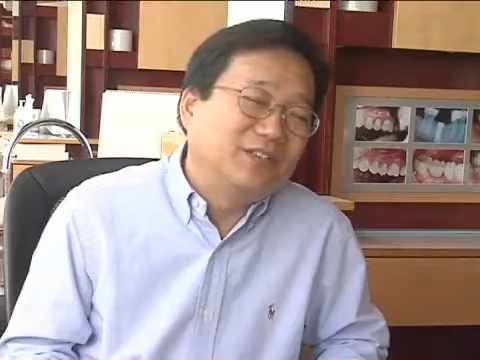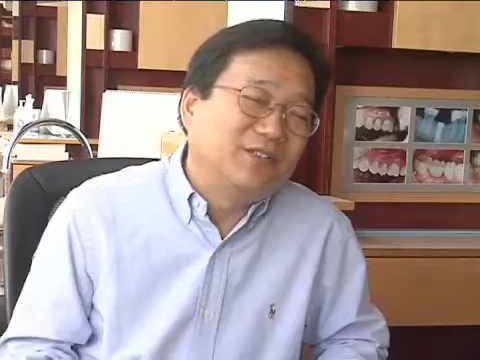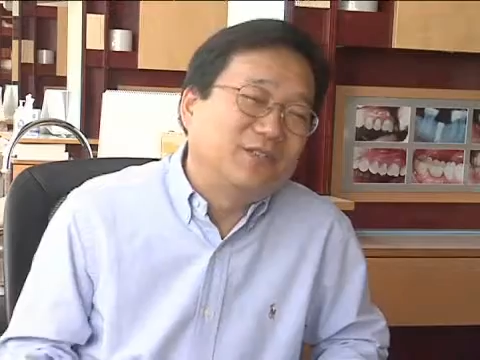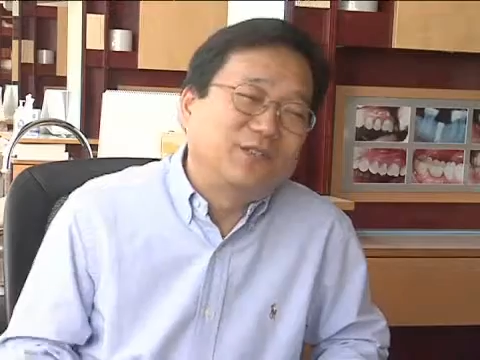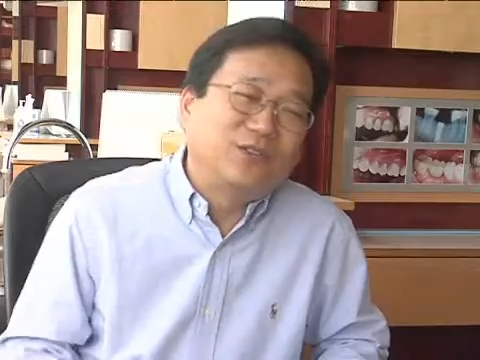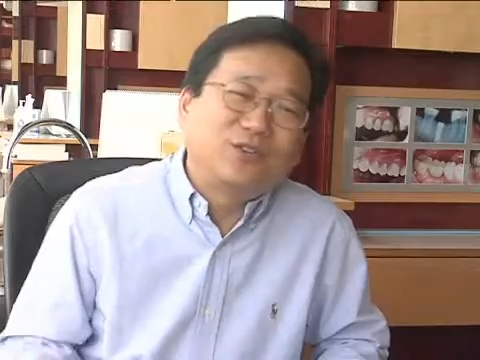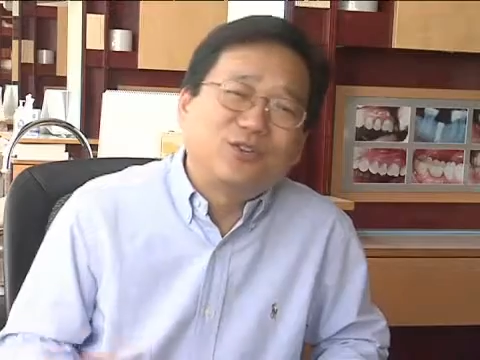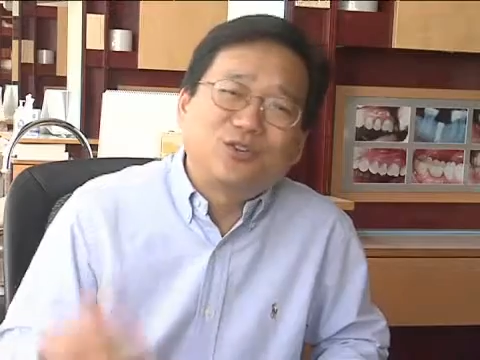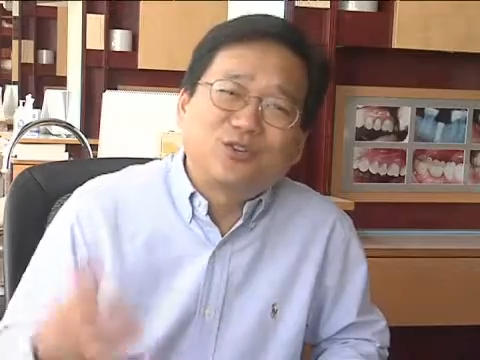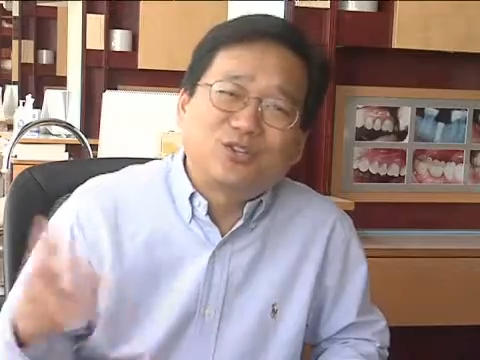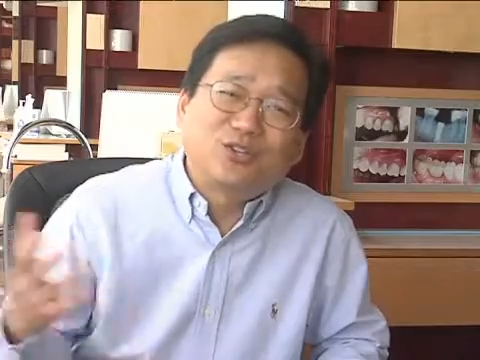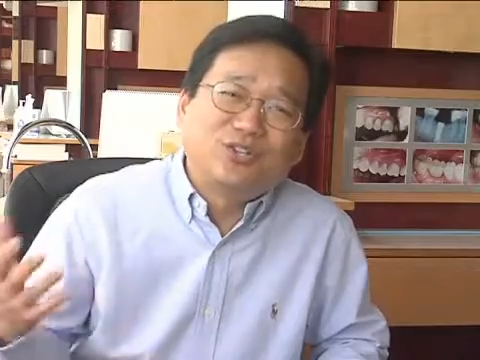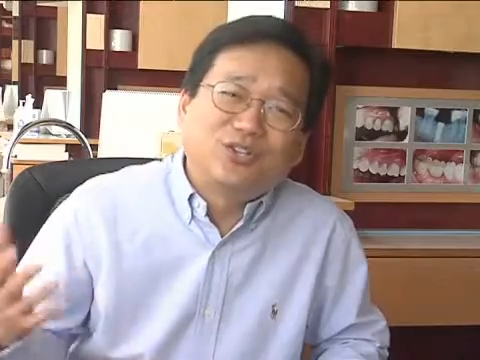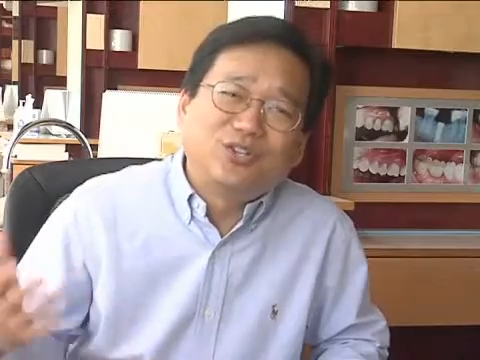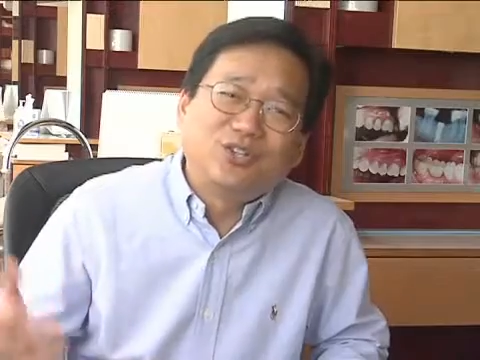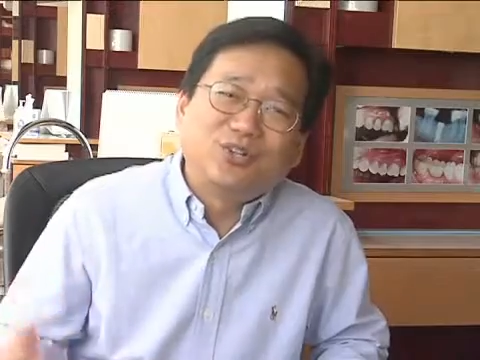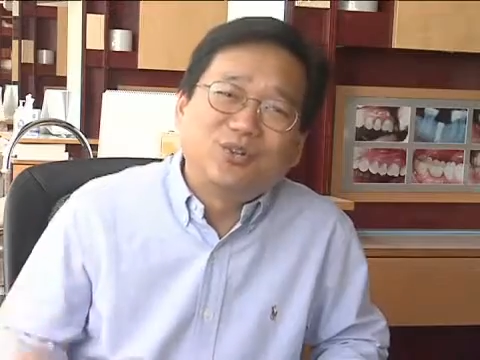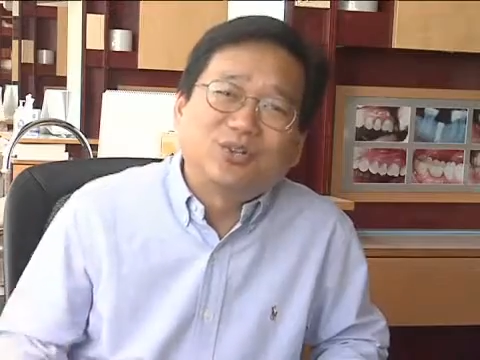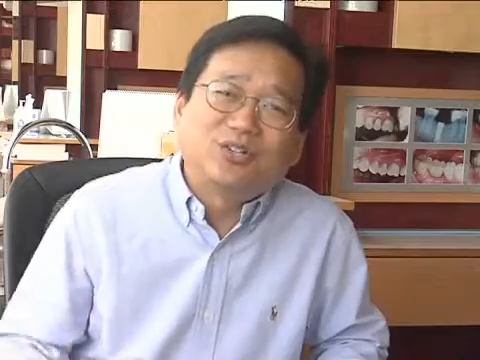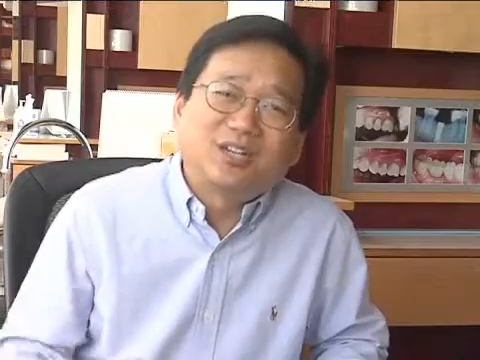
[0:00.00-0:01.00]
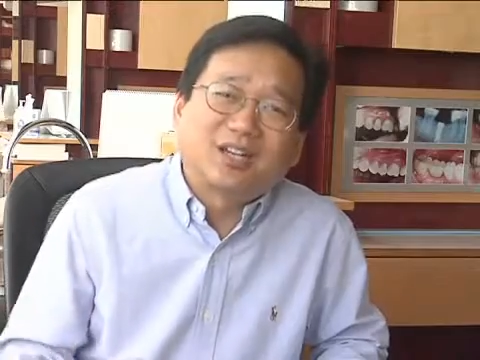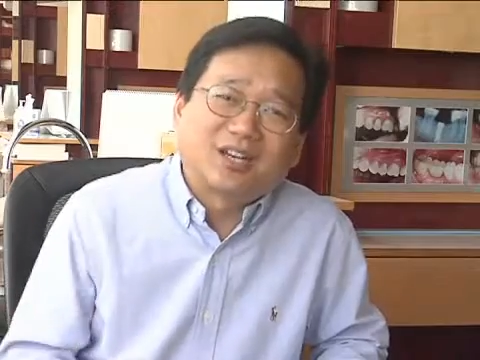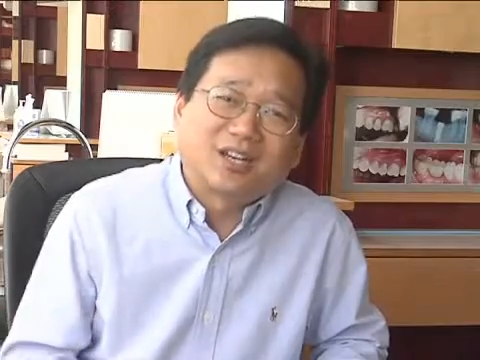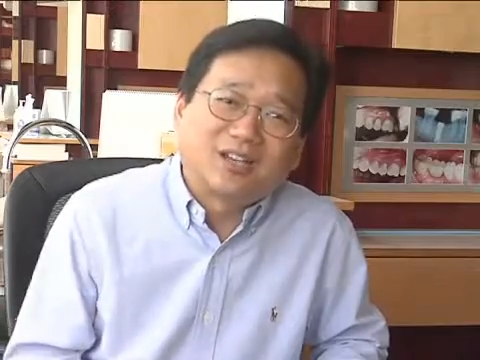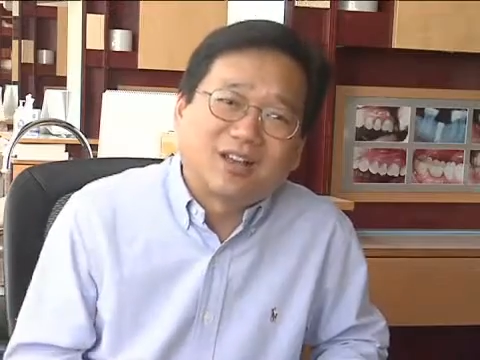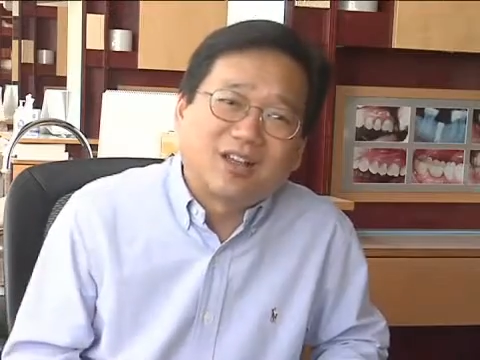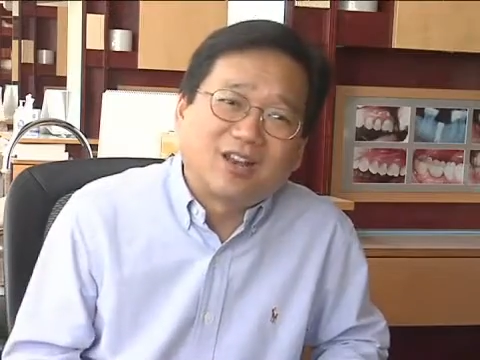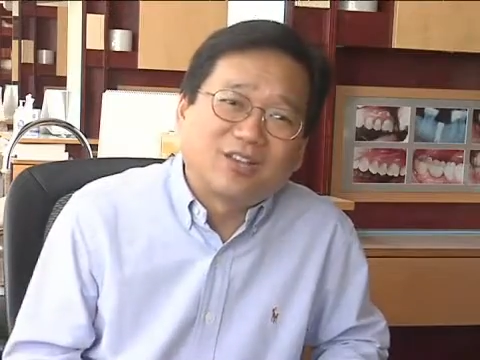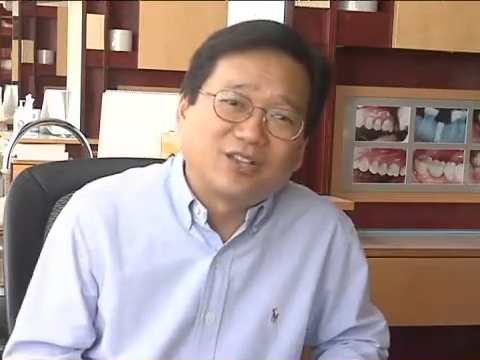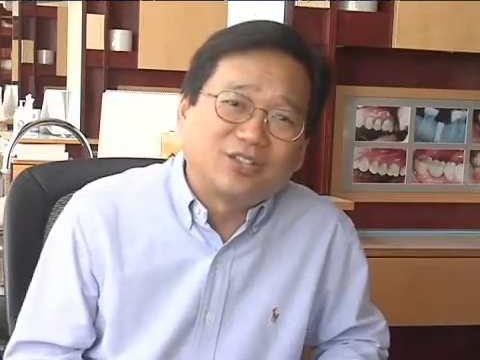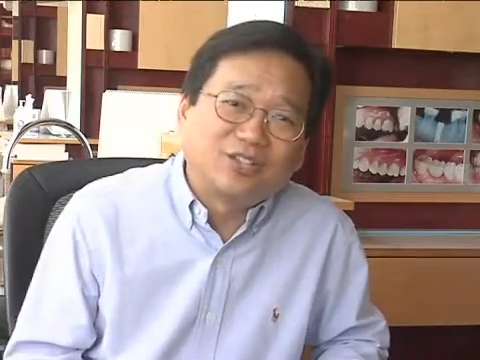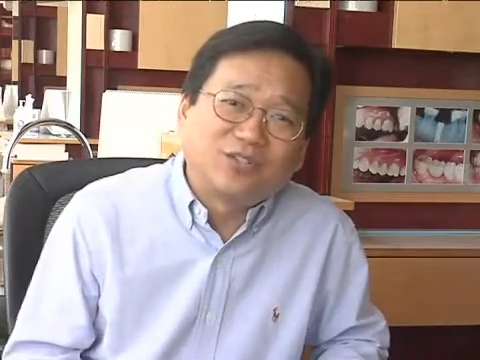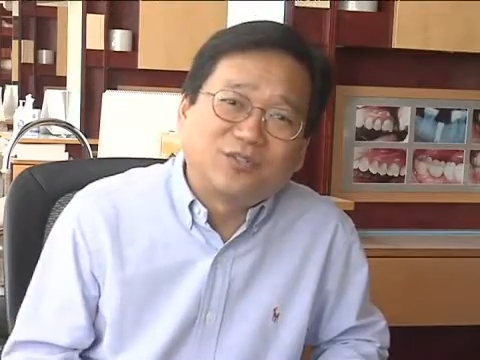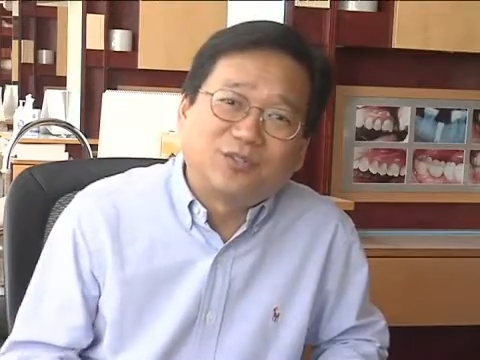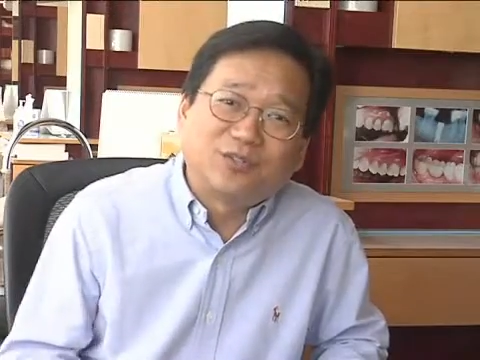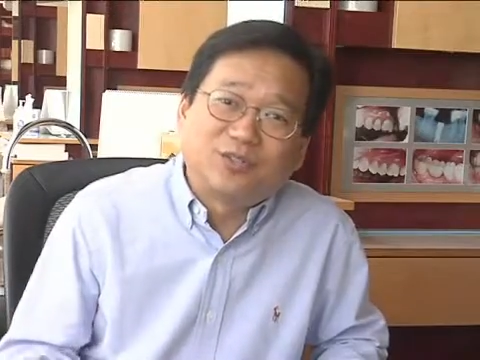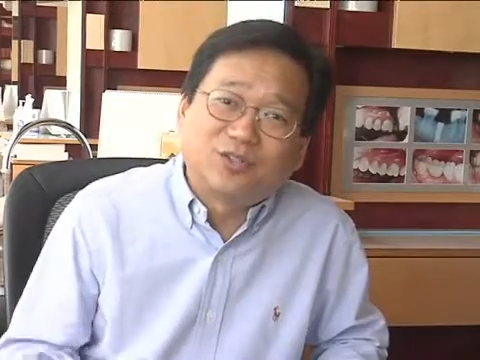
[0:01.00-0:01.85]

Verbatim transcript: the, future, newer technology for